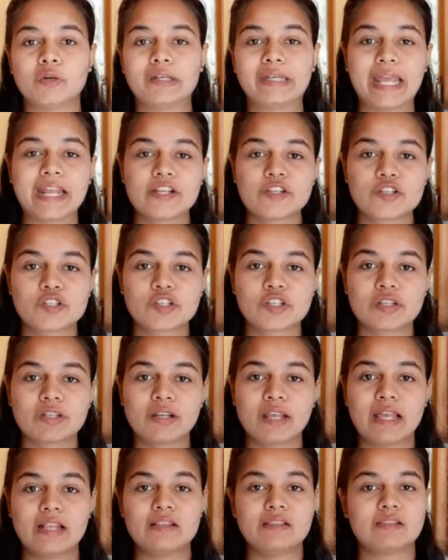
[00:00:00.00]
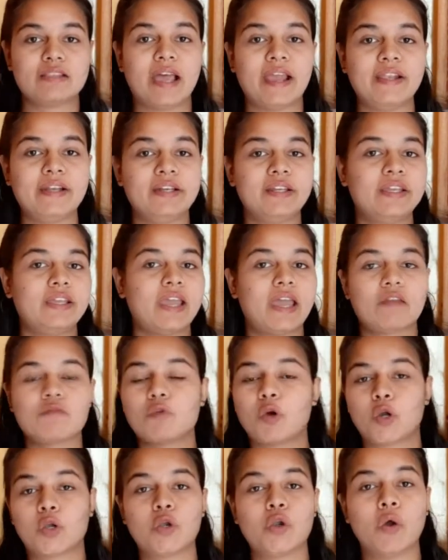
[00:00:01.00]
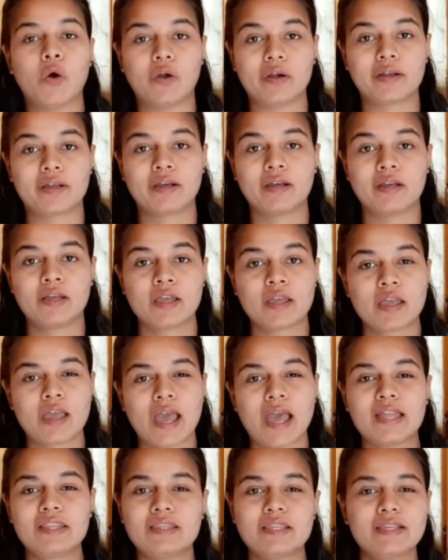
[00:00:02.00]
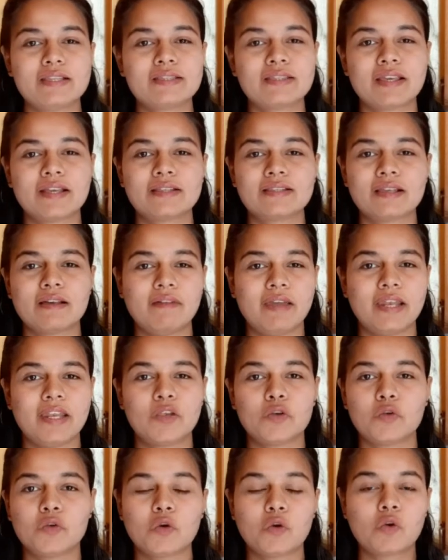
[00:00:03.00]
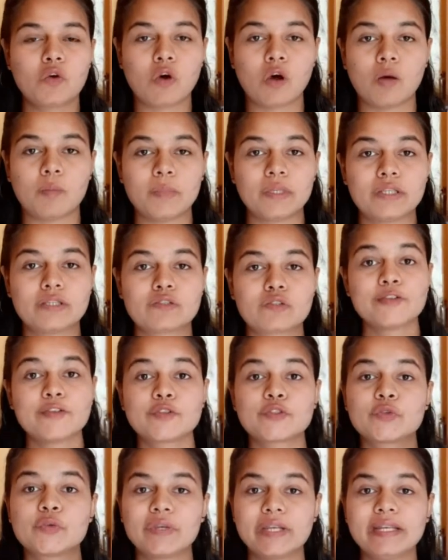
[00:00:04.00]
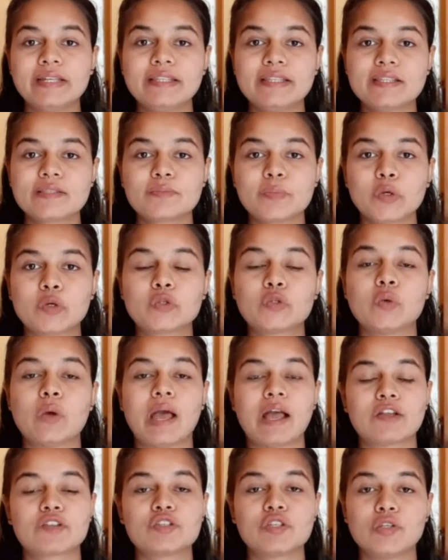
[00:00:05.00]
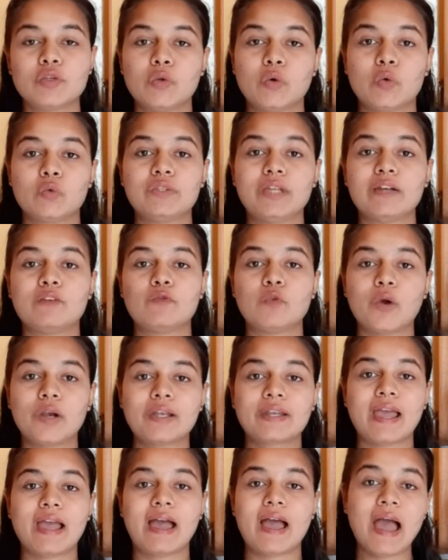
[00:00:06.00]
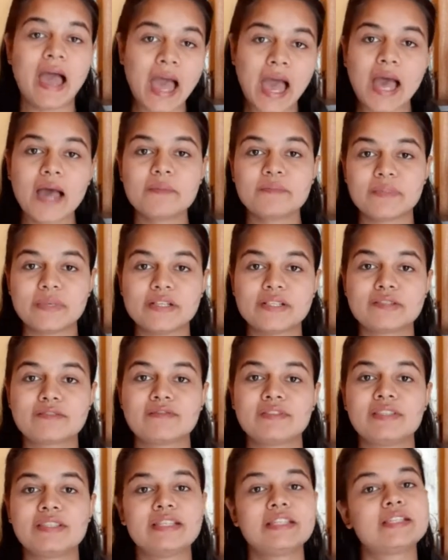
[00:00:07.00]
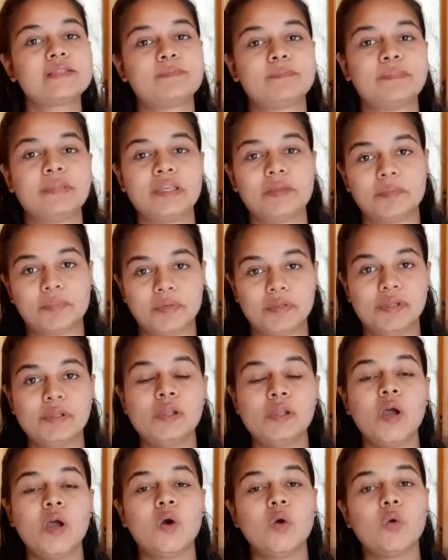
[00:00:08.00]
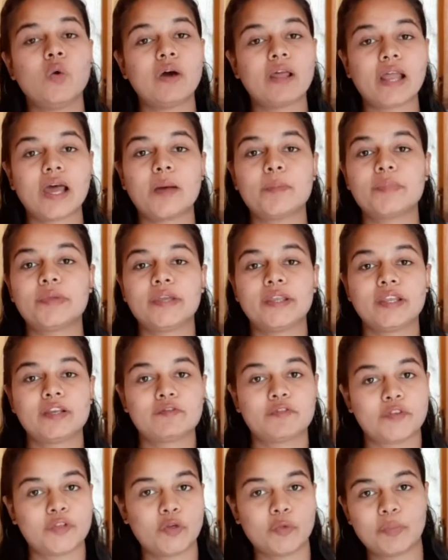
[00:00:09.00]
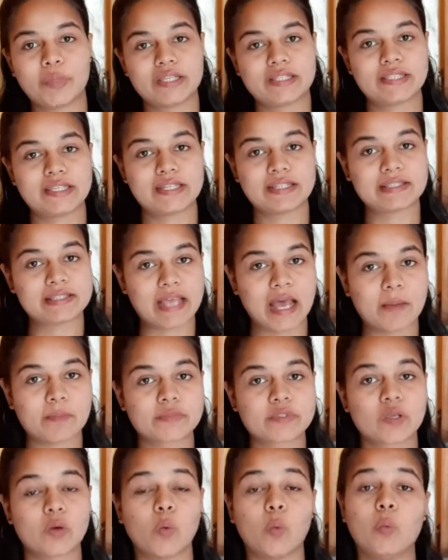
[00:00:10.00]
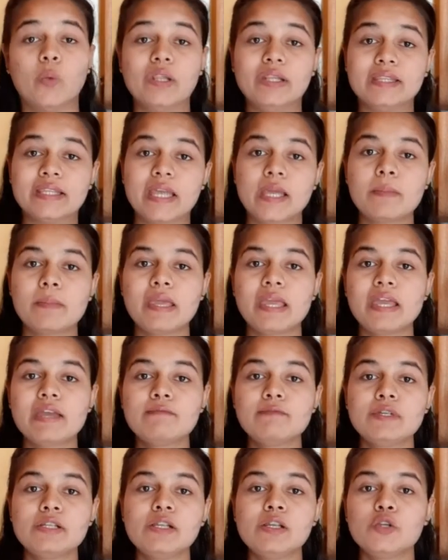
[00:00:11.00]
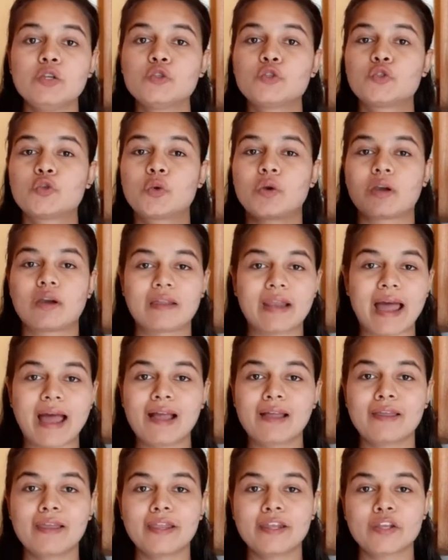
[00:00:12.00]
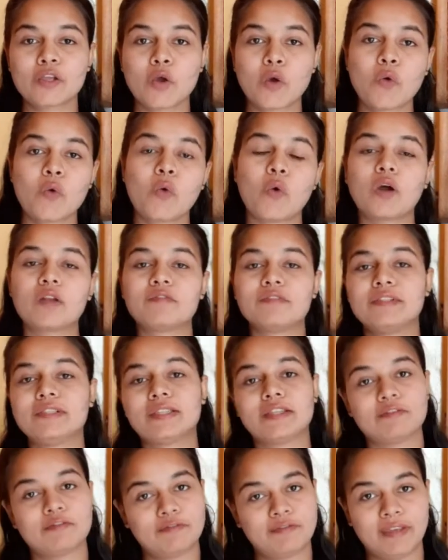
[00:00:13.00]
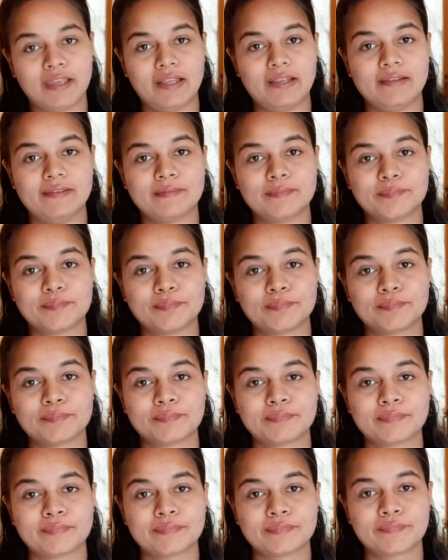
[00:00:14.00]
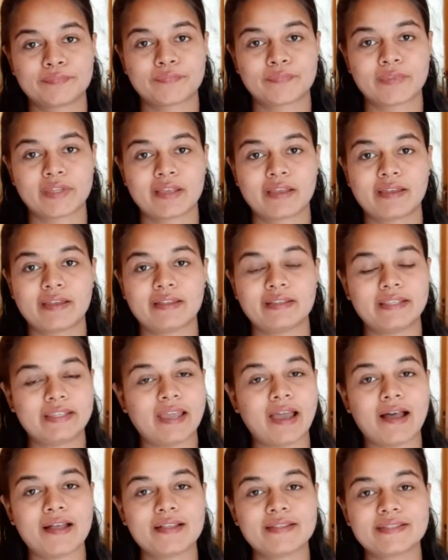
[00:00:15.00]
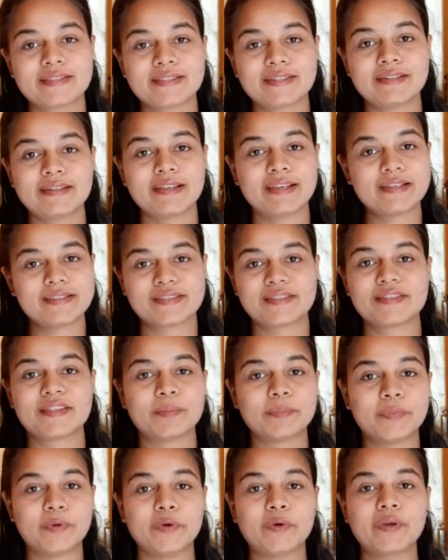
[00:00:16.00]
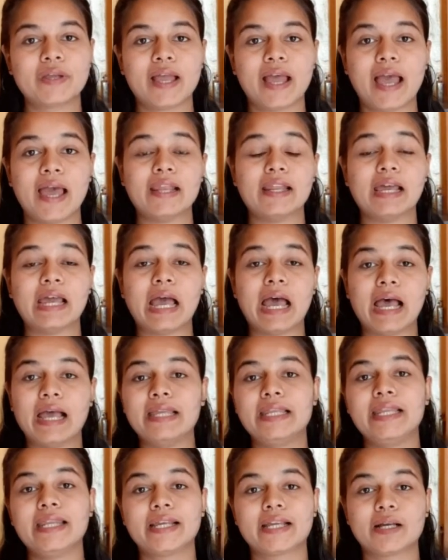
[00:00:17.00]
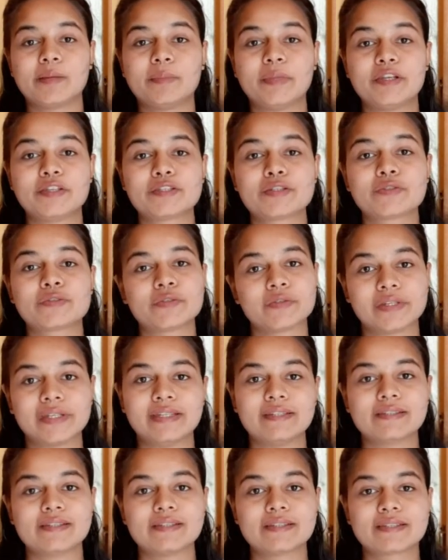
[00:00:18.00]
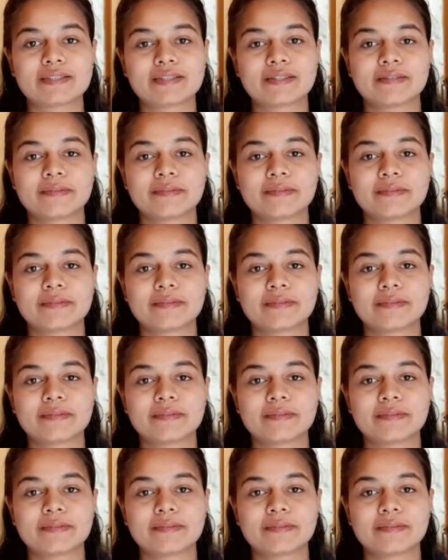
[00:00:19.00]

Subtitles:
tension, anxiety and whatnot. And these things are very common. So read this book to actually know that what happens with these people who are appearing for UPSC exams. Will they be able to crack it or will they fail? The answer is in the book, and I highly recommend you to read it.